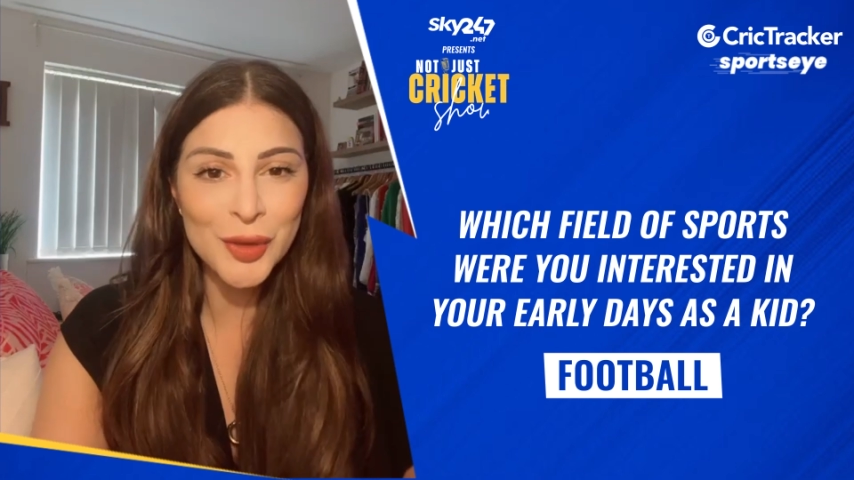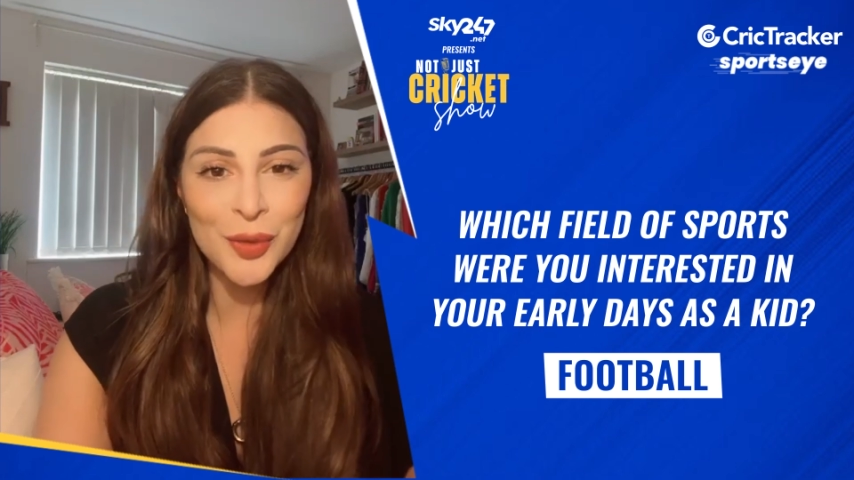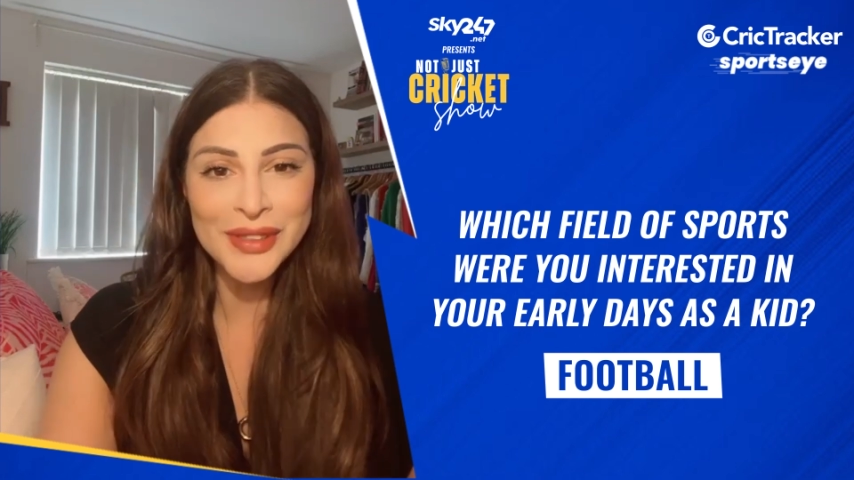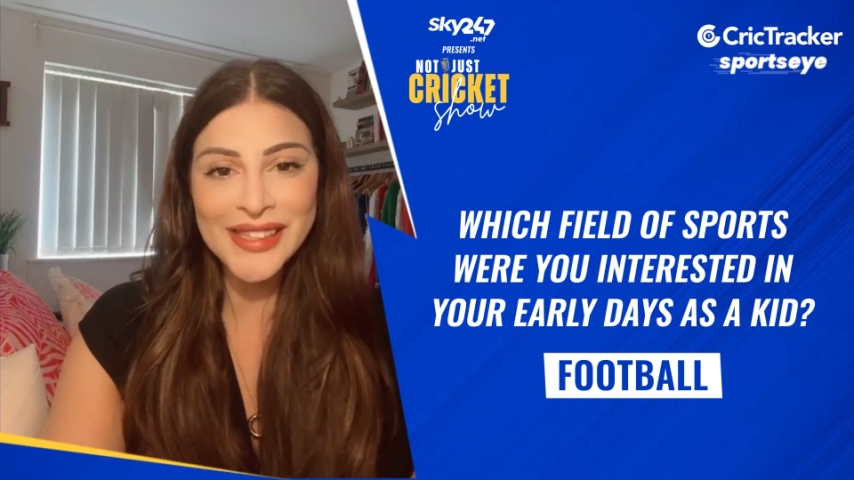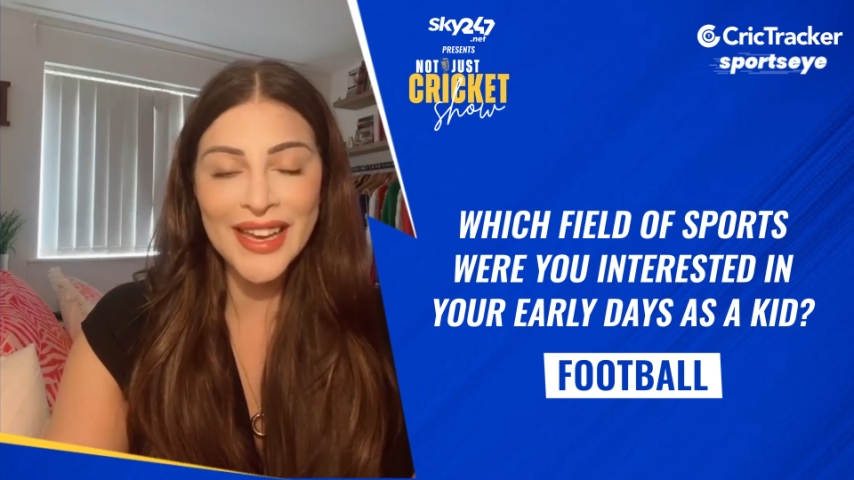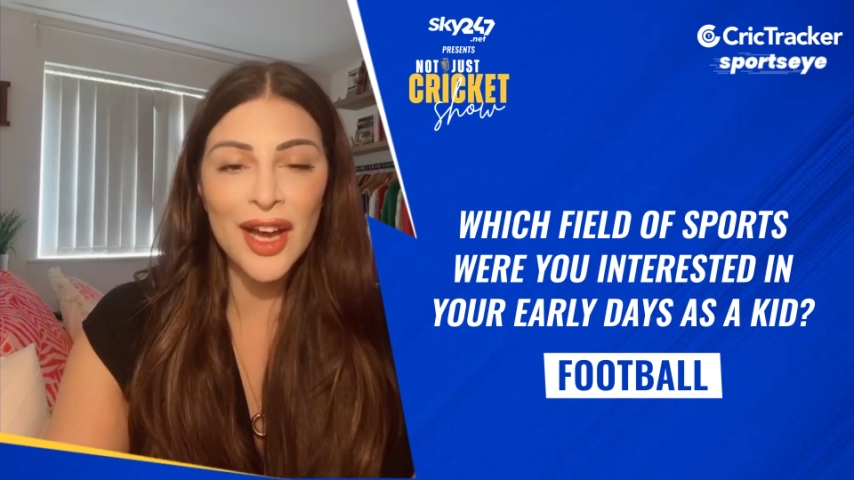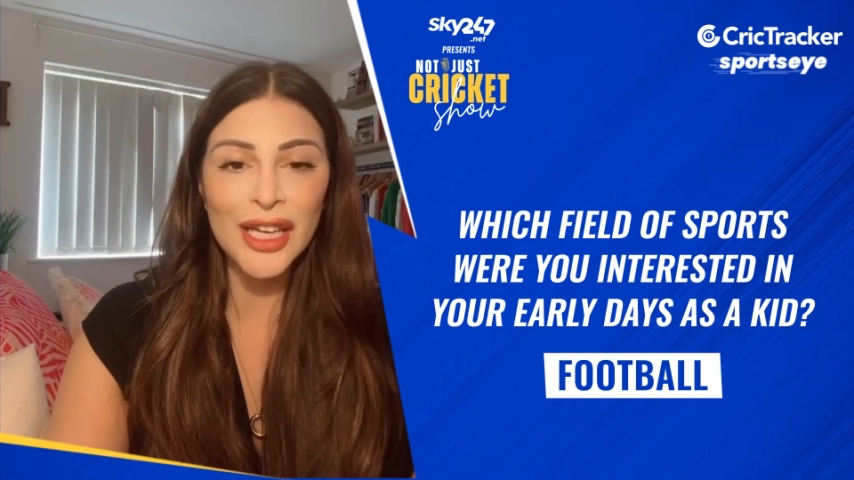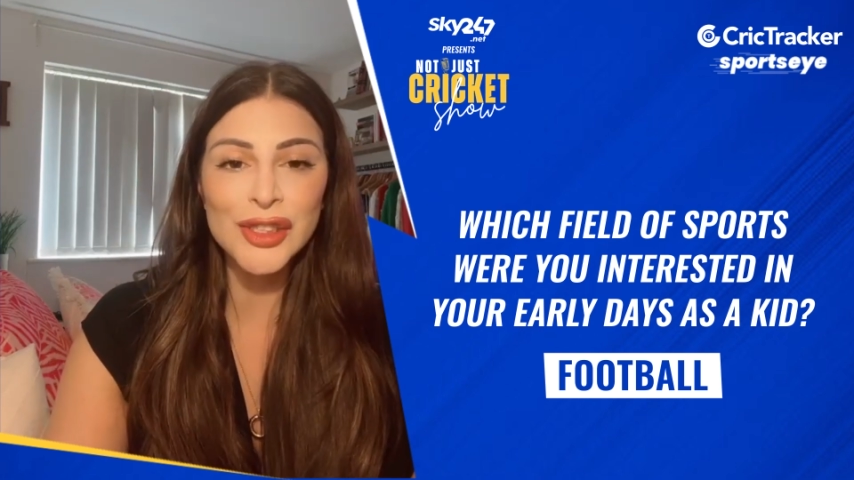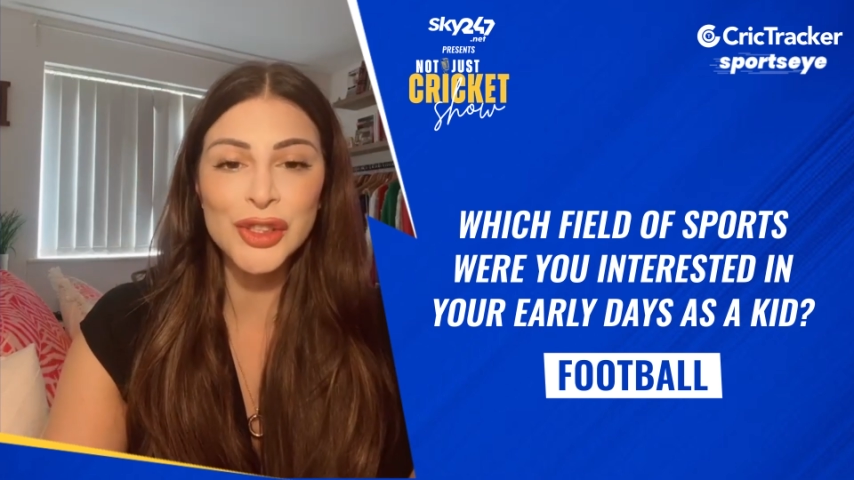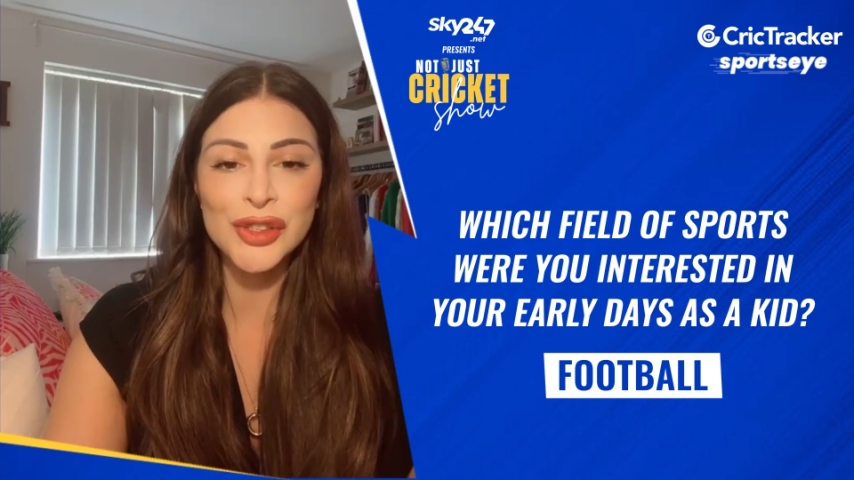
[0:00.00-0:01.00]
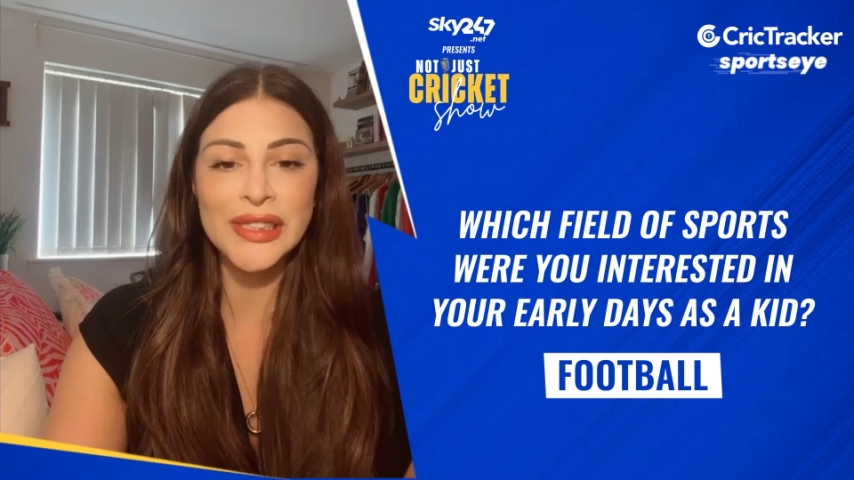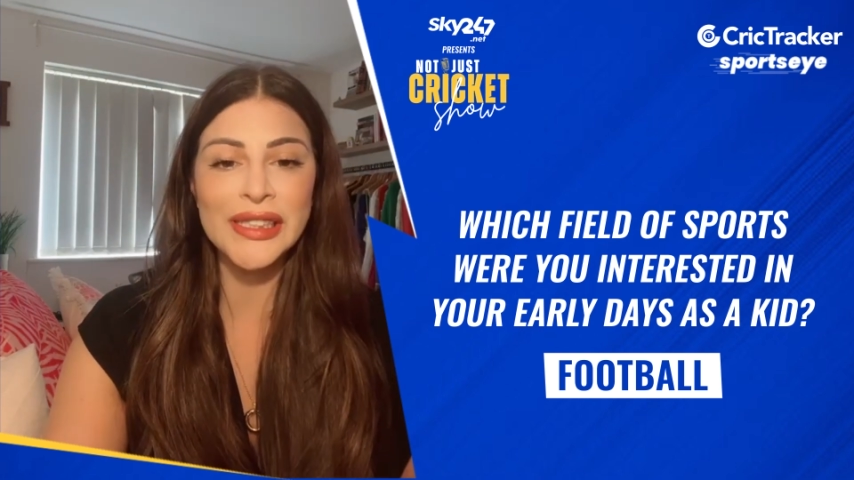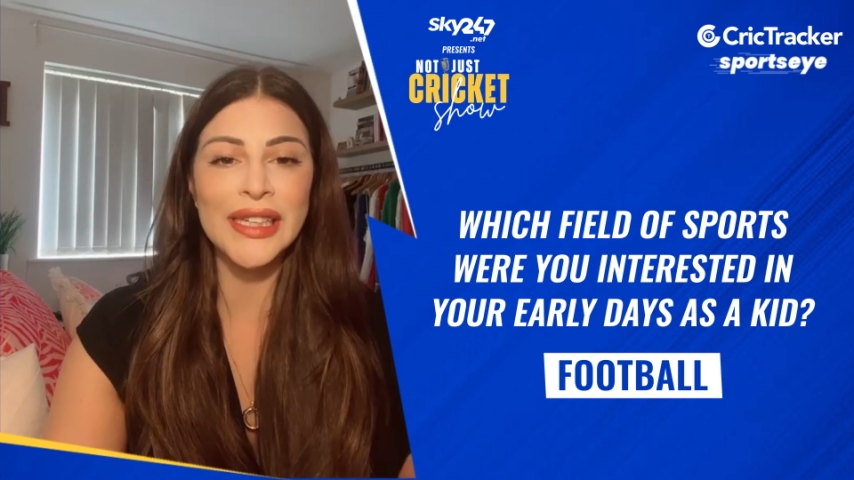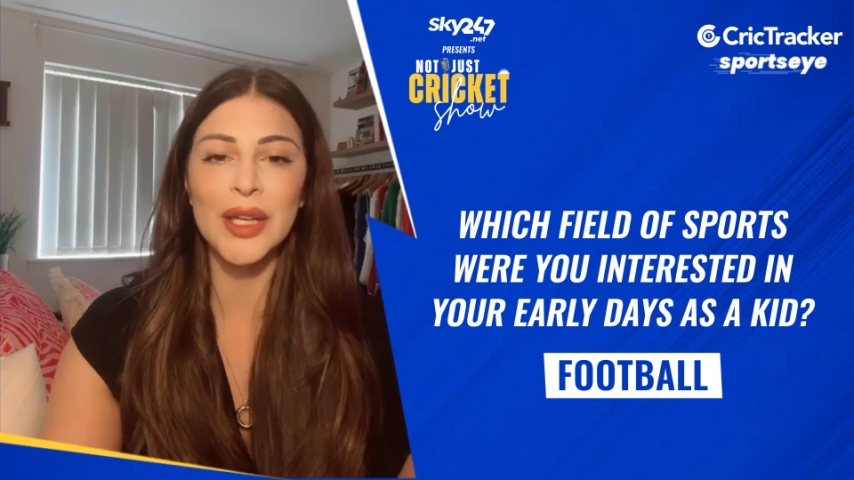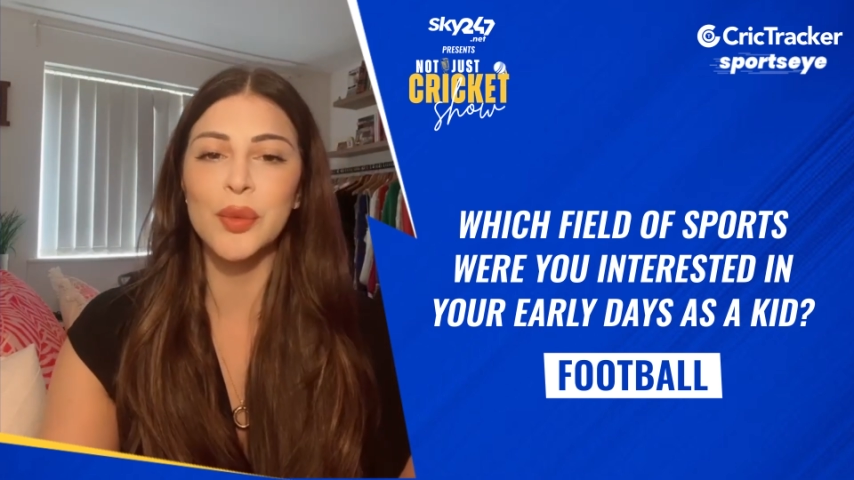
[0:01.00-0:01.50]
towards their
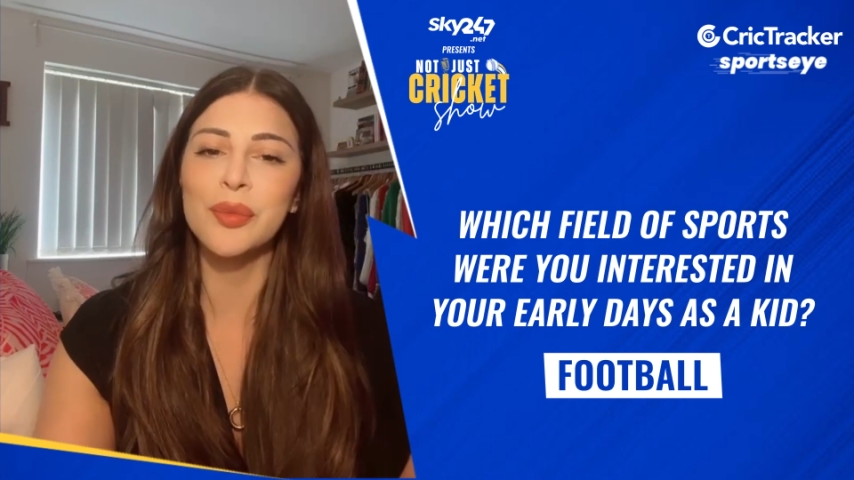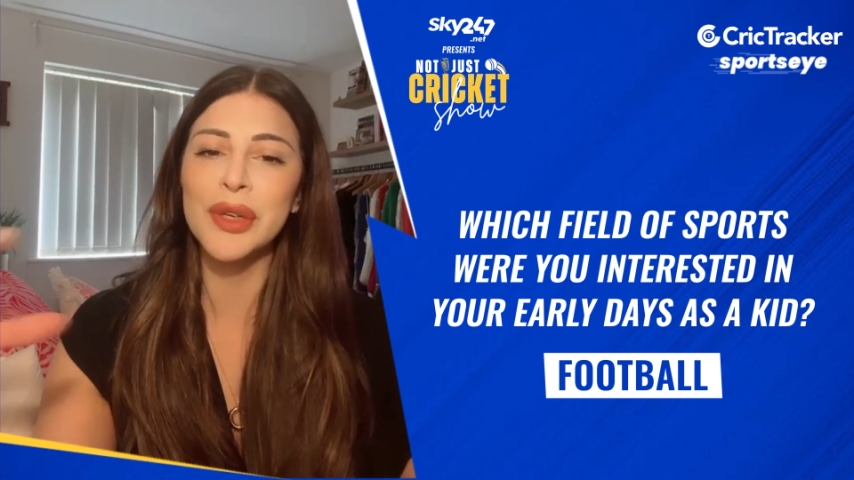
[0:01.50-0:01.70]
country and it would